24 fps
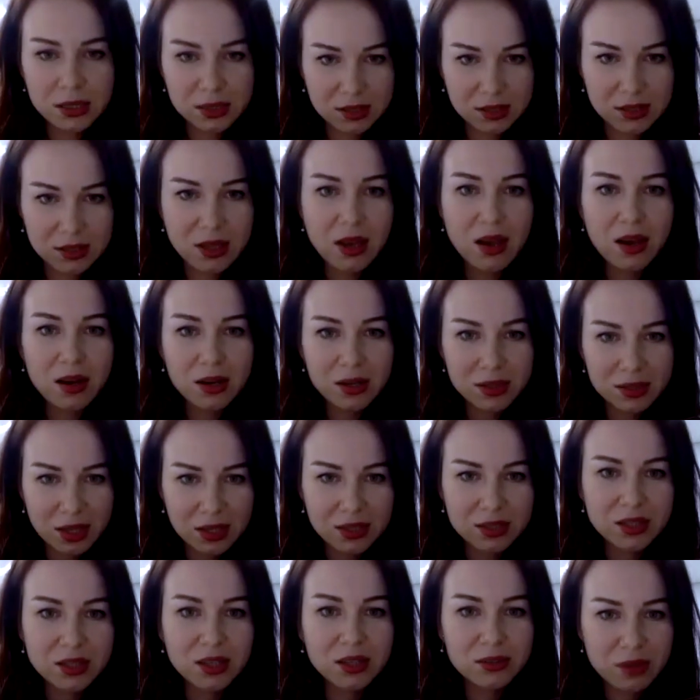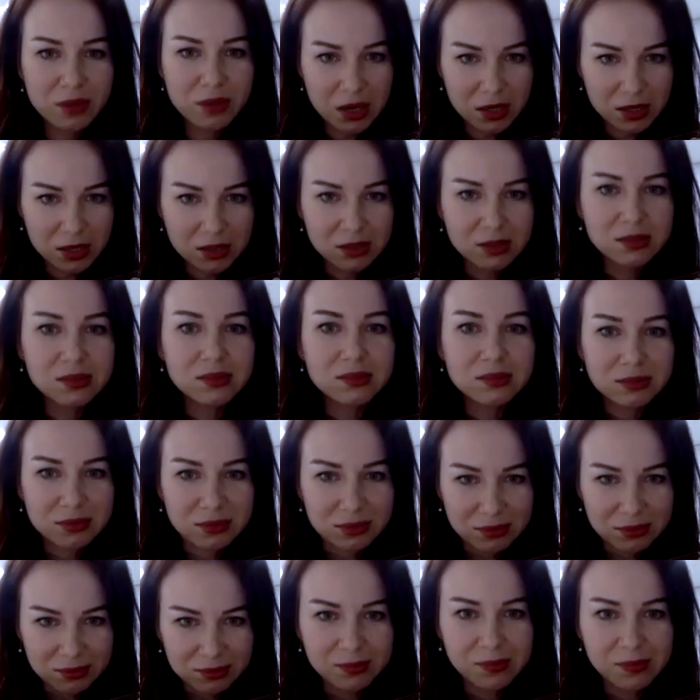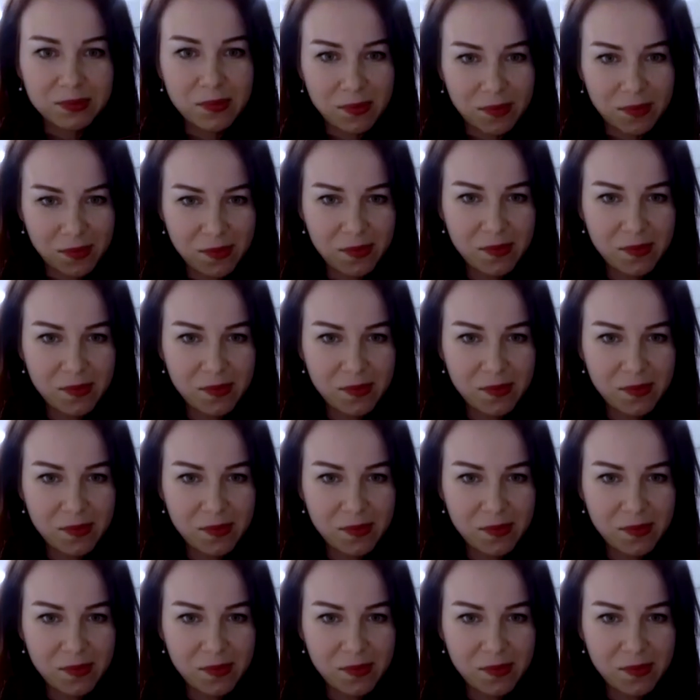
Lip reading: Yes, they are. That's correct. Mm-hmm.